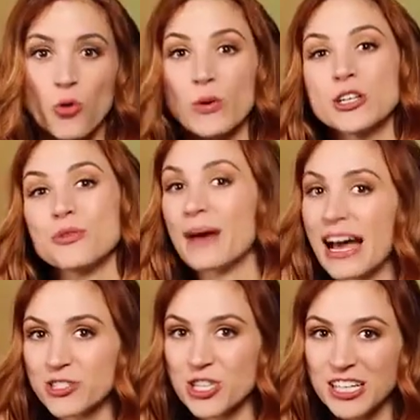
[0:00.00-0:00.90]
When you
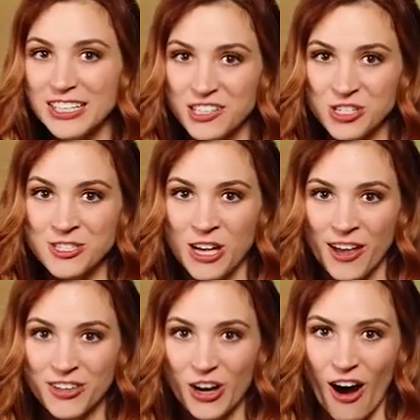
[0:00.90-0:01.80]
match the conditions
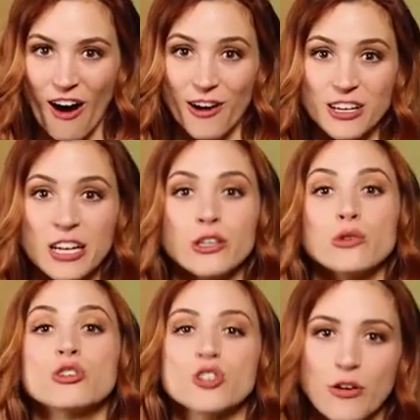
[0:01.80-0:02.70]
on the card,
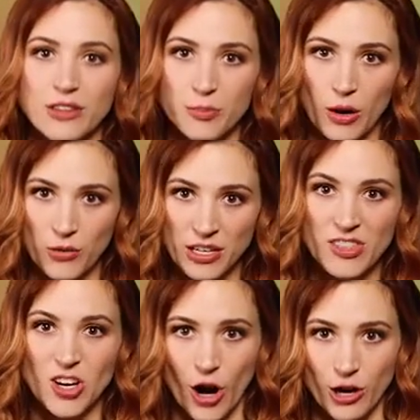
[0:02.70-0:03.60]
you show the
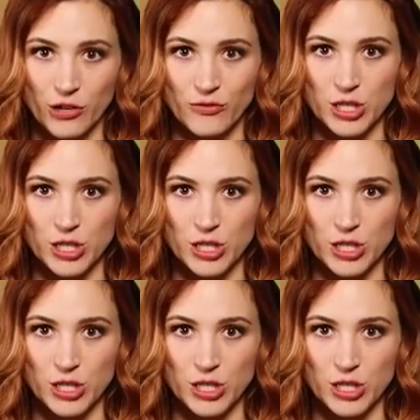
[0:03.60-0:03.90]
opponent the card you've